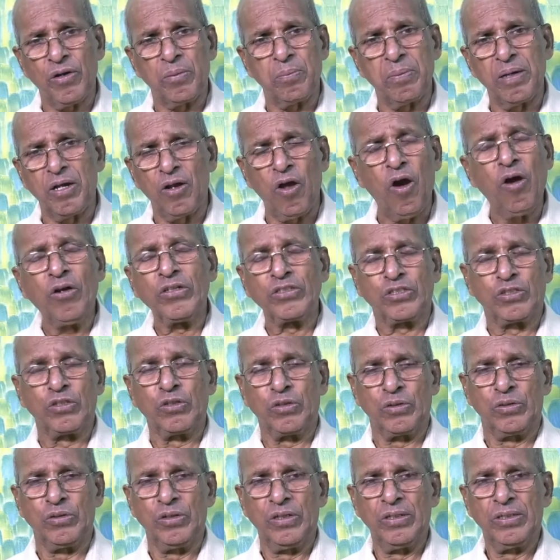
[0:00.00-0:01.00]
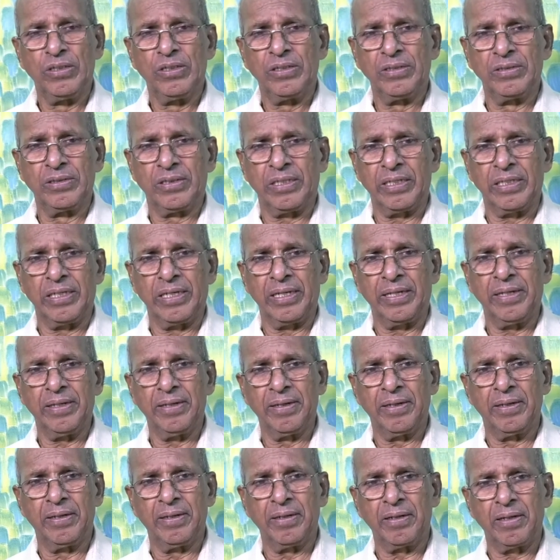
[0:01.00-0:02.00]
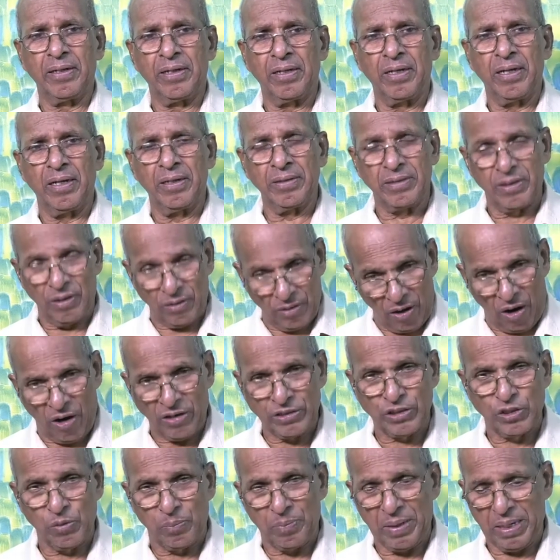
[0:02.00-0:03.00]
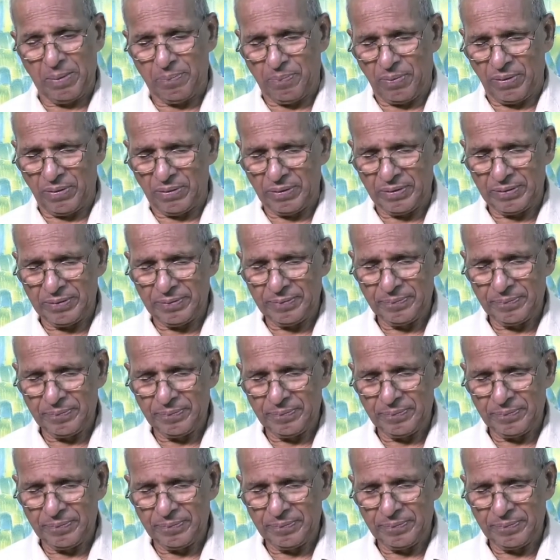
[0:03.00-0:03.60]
belong to the to God's people.